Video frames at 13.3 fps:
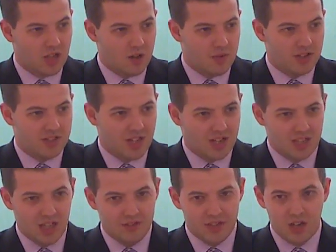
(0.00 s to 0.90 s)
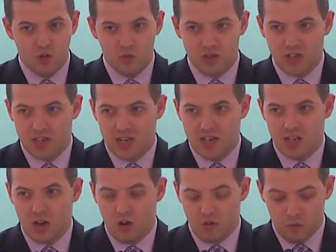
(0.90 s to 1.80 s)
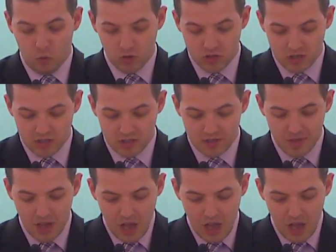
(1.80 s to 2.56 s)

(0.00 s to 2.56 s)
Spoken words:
I'm a second lieutenant with the Canadian Armed Forces.